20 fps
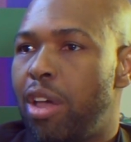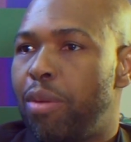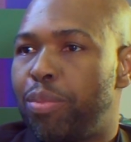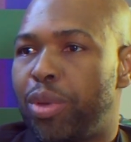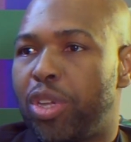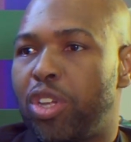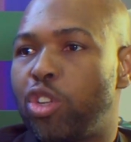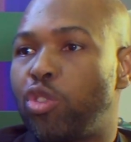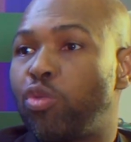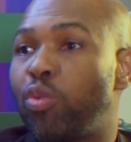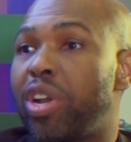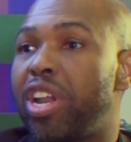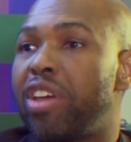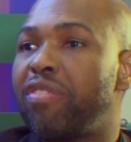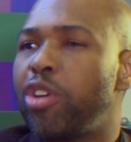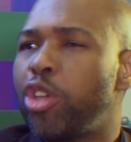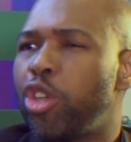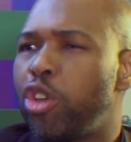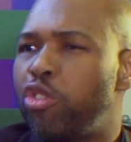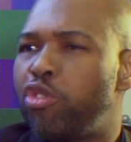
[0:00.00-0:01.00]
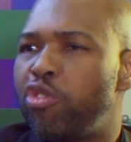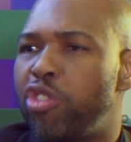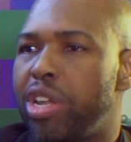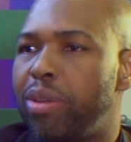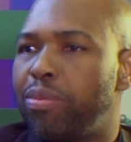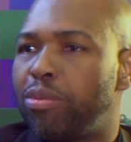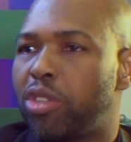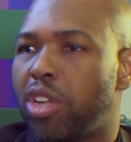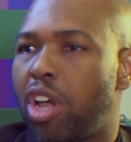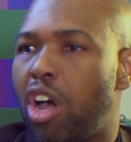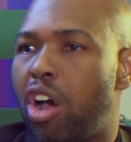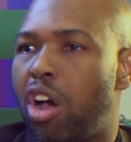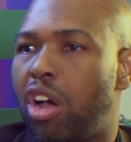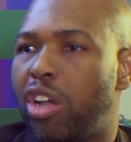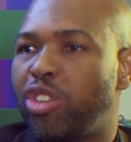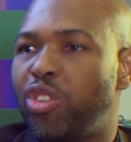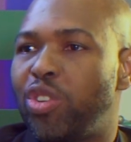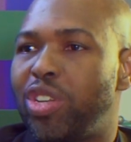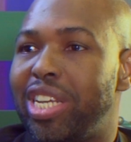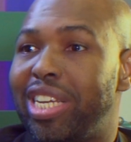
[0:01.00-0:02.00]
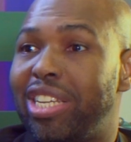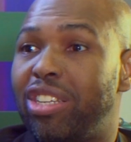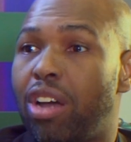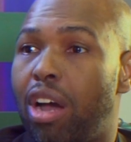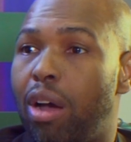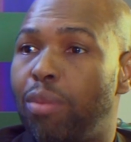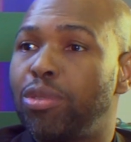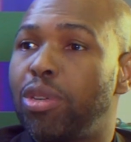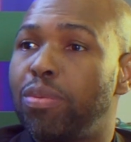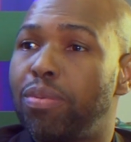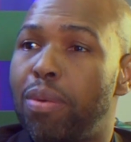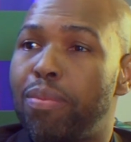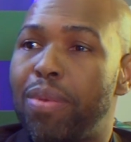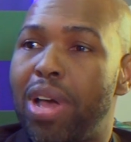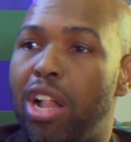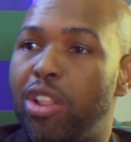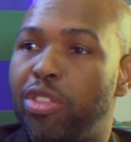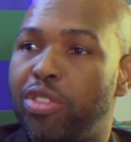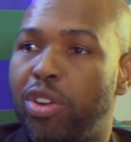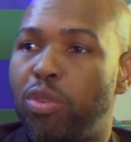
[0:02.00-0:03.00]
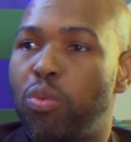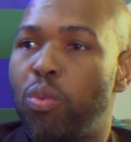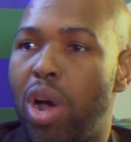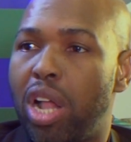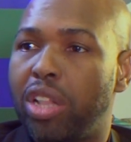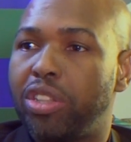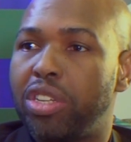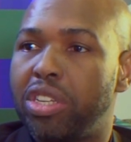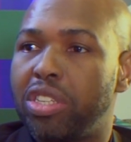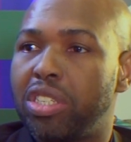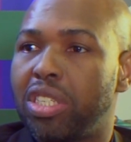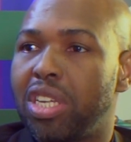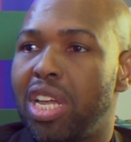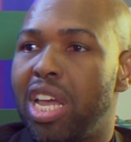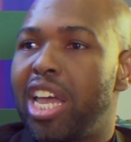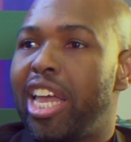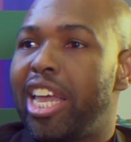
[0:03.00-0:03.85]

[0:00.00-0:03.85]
because whatever your dreams are, you need optimum health and wellness